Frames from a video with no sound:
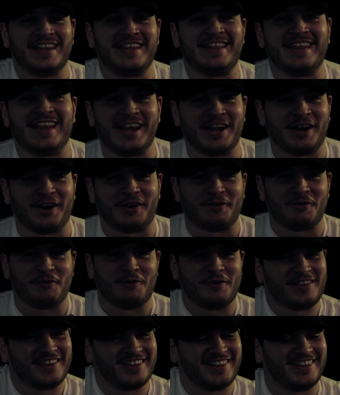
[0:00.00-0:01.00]
then and there
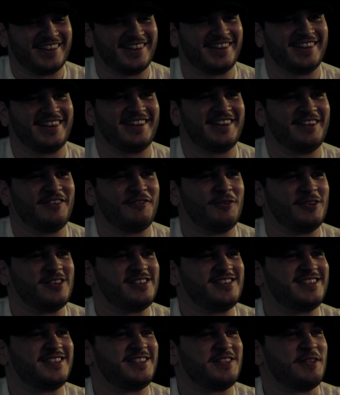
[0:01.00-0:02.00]

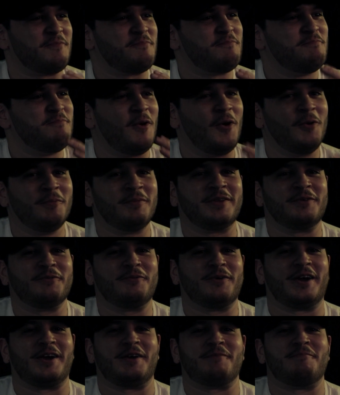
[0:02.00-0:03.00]
was the moment
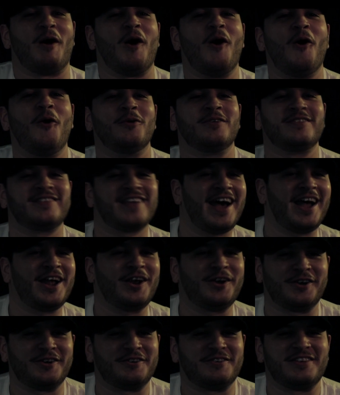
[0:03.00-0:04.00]
where my whole
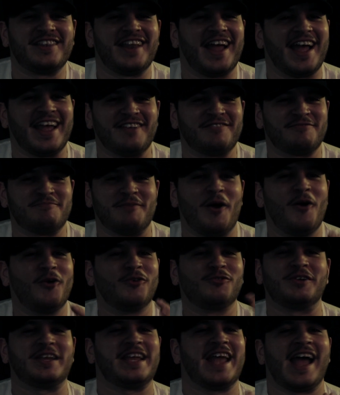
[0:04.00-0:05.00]
entire life, my
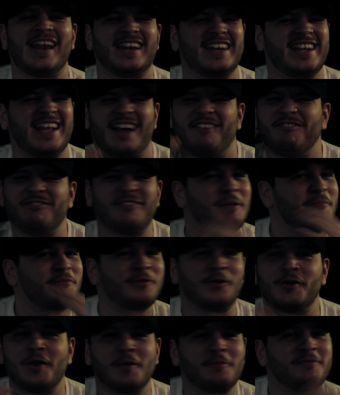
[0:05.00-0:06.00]
whole reality got flipped,
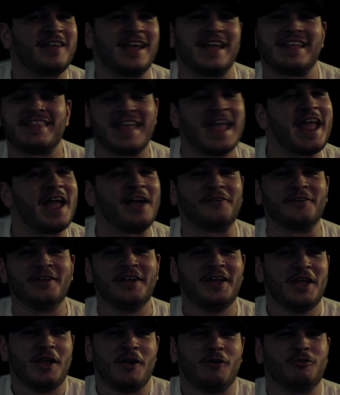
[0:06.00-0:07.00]
turned upside down.
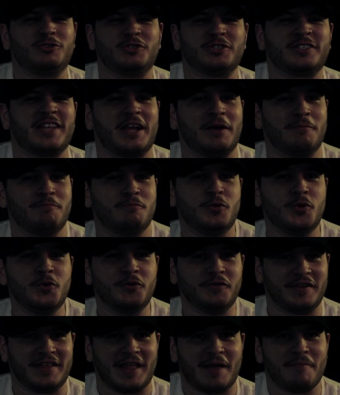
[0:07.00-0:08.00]
It was just like a
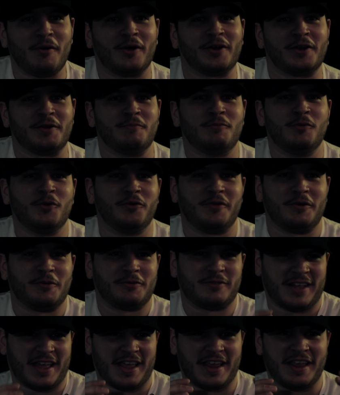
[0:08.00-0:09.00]
movie. That part of the movie
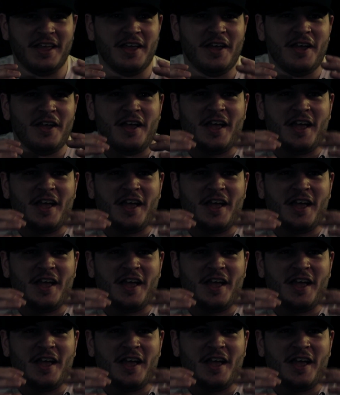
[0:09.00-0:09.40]
was like,